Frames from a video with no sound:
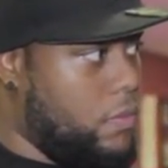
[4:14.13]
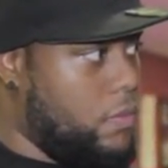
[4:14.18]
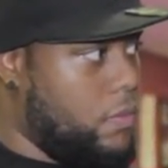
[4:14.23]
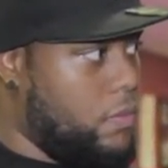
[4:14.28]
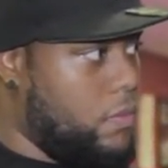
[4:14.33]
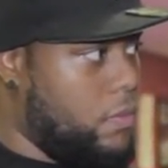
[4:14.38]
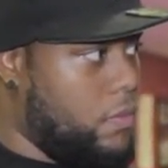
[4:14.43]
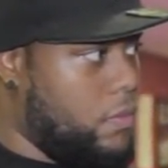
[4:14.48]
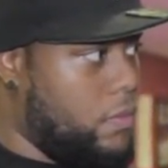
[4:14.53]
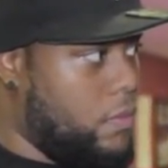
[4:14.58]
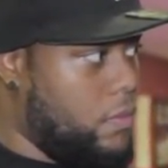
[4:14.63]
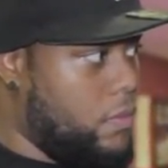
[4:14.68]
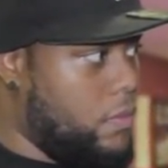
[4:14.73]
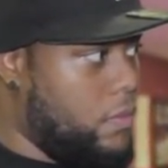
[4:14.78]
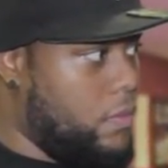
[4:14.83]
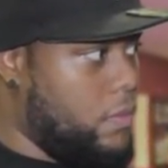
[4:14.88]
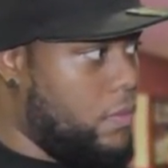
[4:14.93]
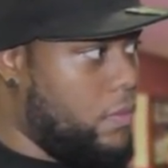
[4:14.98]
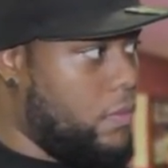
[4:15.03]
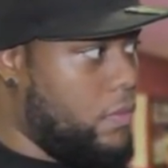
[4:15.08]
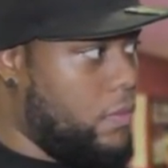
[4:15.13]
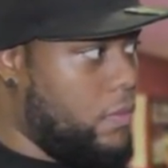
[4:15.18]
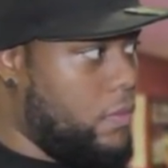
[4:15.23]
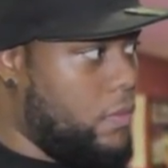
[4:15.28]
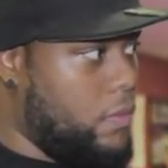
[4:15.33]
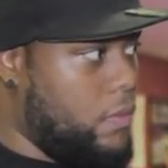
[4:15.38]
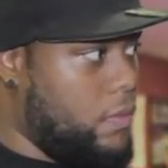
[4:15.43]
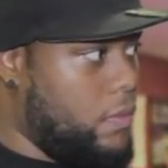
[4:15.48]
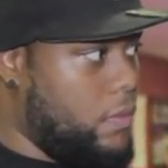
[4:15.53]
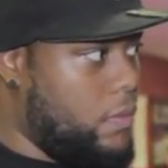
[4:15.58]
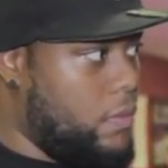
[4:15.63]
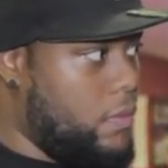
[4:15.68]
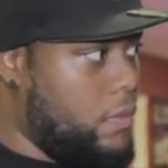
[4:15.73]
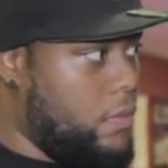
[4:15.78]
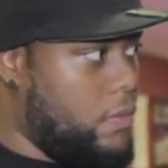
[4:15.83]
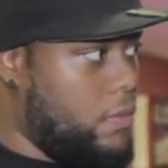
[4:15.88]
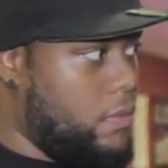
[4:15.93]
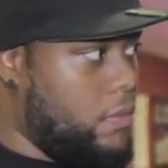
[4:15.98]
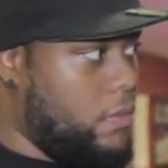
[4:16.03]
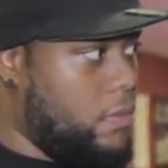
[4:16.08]

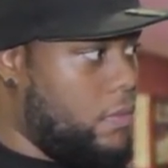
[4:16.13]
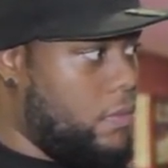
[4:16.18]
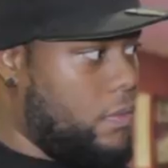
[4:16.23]
[no speech]